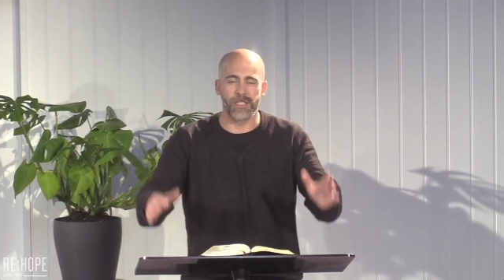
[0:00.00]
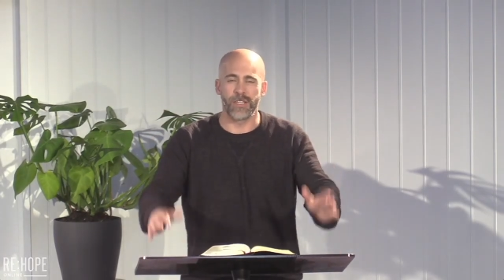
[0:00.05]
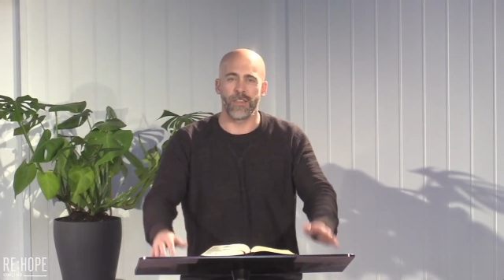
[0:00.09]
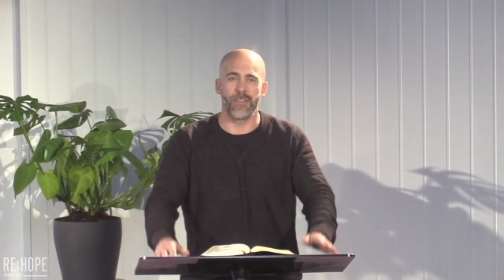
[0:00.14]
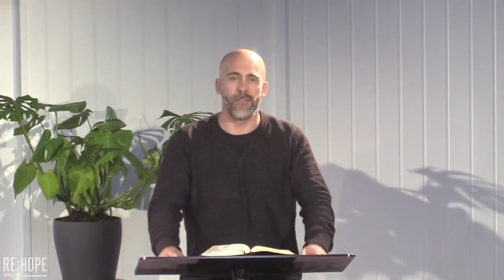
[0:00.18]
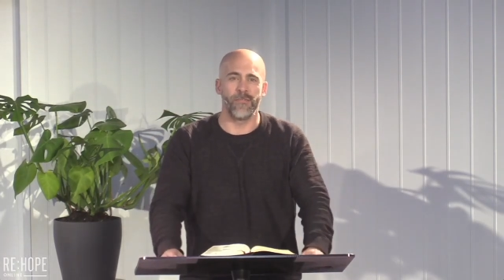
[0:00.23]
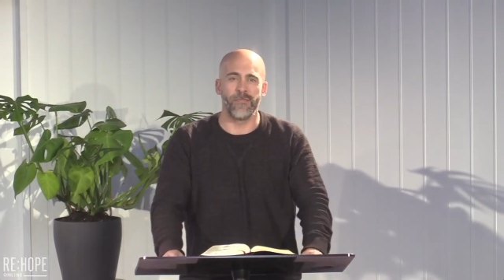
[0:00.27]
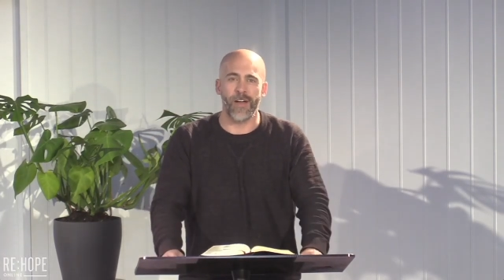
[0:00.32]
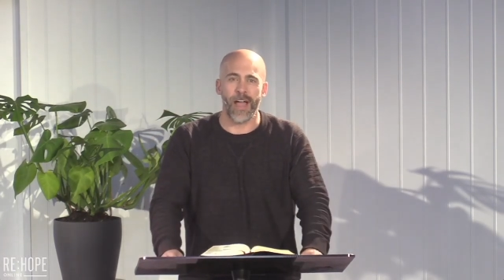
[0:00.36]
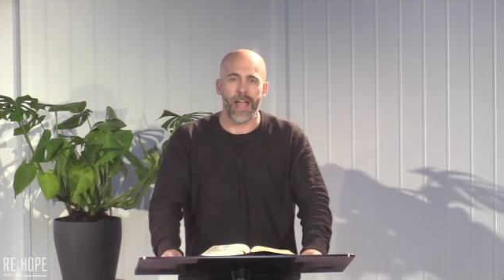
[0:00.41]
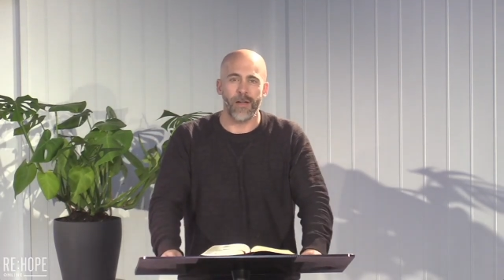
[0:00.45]
to
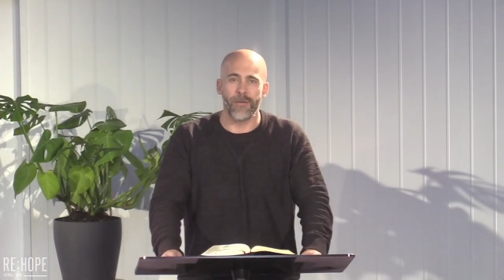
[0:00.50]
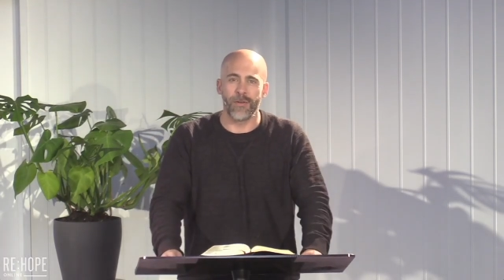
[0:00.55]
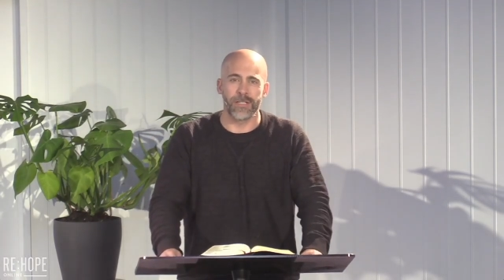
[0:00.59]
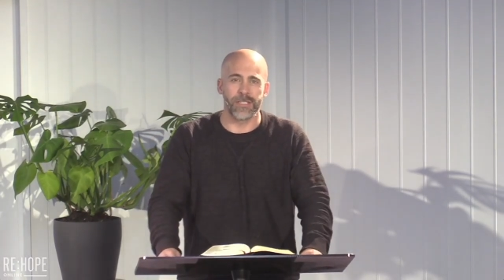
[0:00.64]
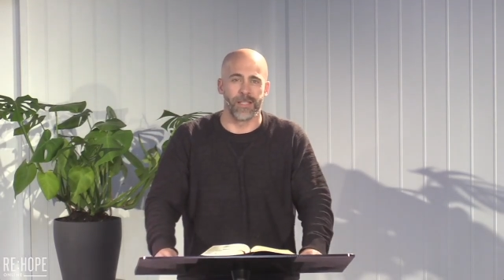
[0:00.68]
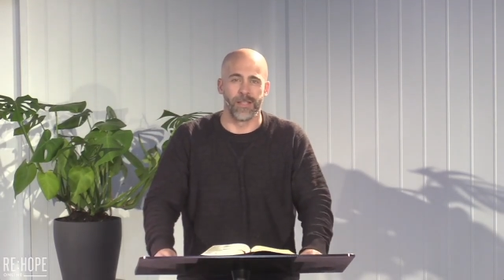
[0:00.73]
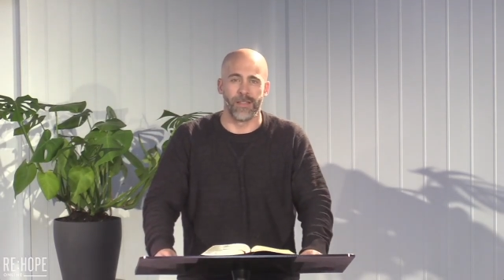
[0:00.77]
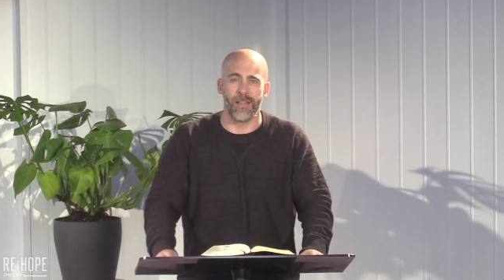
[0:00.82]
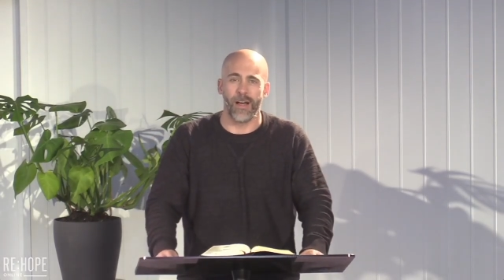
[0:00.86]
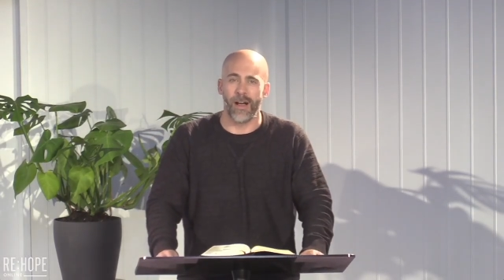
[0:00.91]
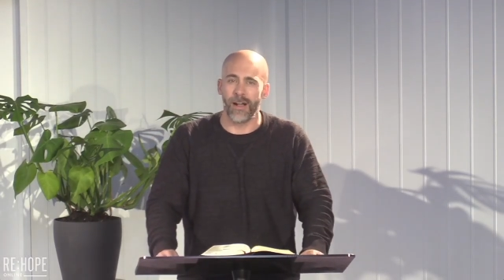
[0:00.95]
the
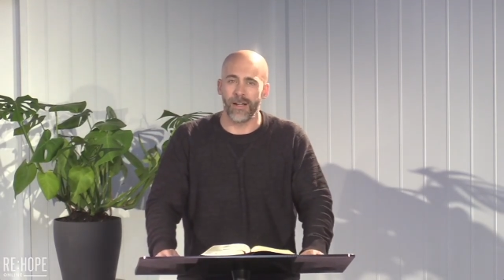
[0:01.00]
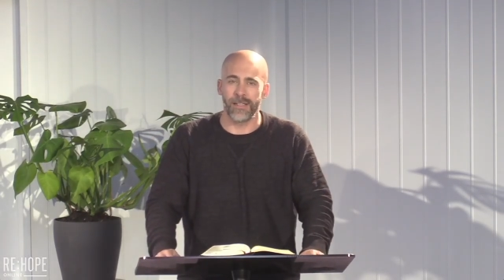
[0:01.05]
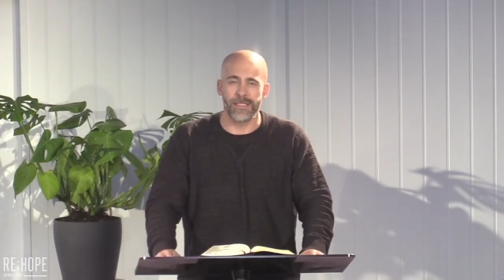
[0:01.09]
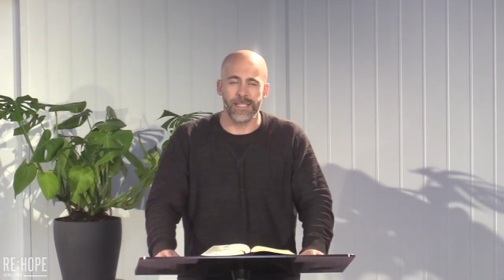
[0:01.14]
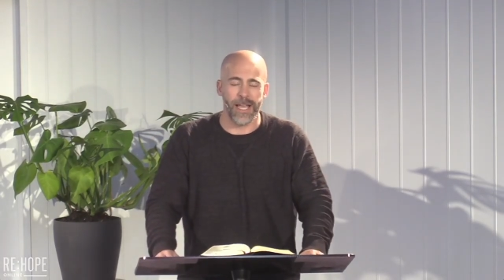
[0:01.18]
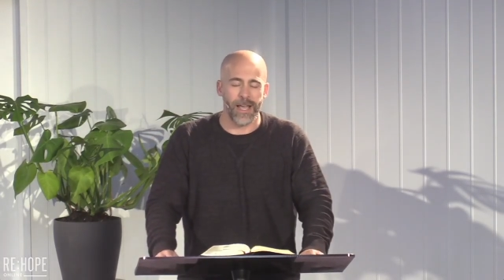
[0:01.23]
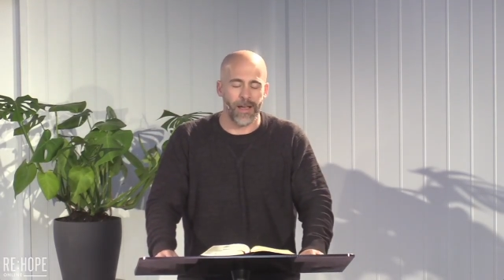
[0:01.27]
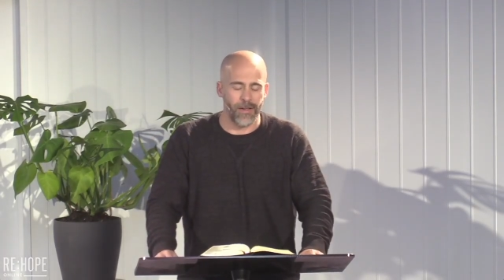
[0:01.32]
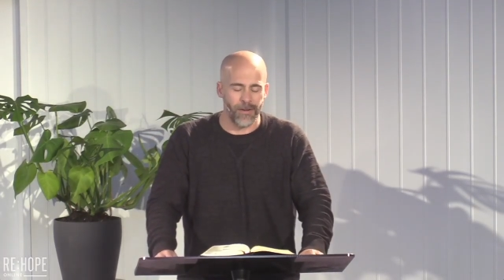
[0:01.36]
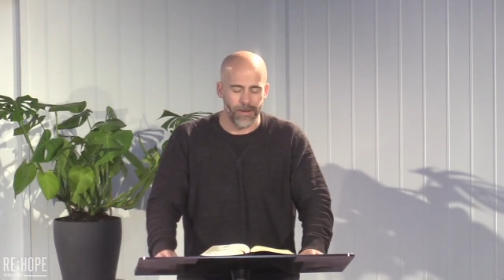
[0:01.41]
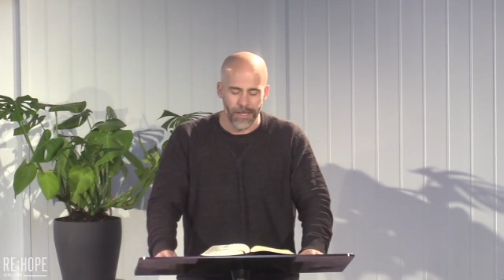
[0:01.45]
virus and
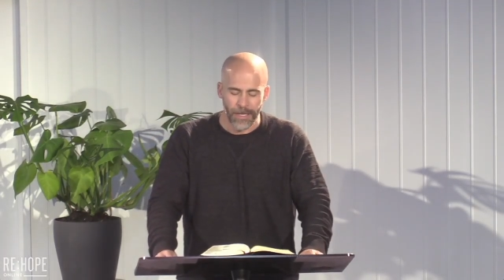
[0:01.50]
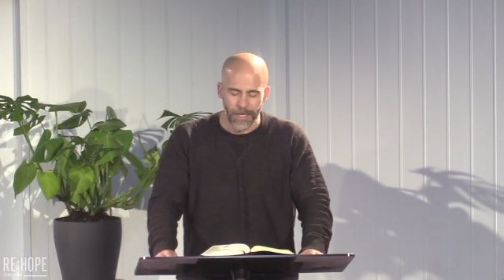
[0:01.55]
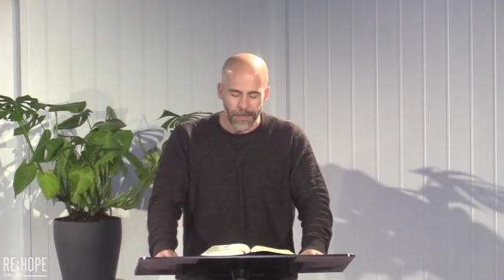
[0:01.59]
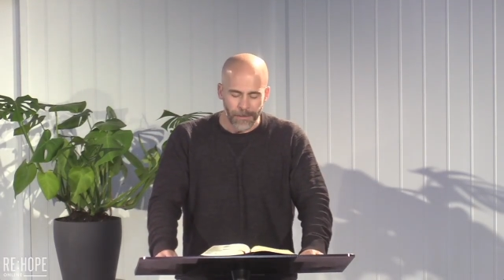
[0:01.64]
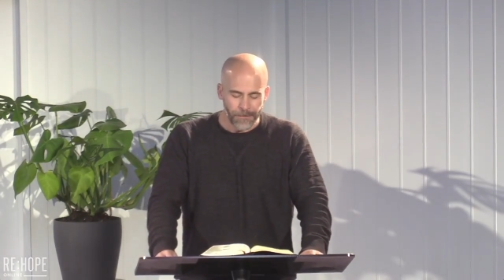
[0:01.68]
lockdown.